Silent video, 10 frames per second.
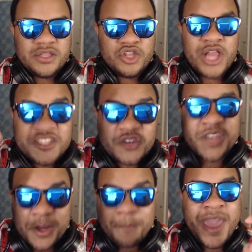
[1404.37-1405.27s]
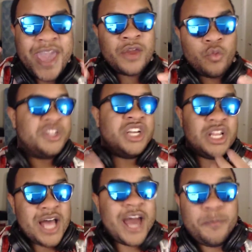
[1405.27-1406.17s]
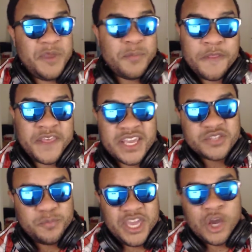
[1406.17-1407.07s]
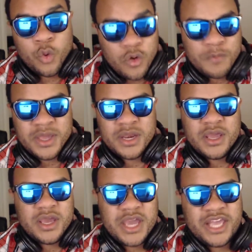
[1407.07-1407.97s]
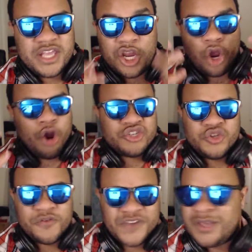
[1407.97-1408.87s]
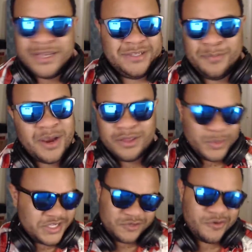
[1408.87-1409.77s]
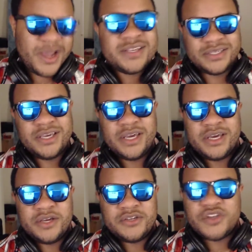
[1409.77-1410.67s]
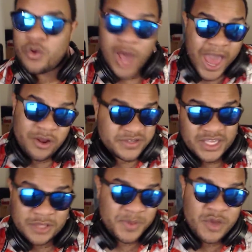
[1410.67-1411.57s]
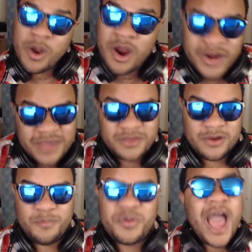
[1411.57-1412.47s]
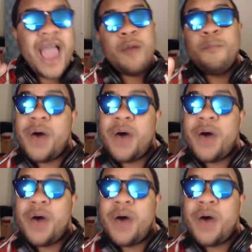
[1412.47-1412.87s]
lesser than a man, which in a lot of people think is being a woman, it hurts your feelings apparently, which is crazy. So I don't say the B word either, but I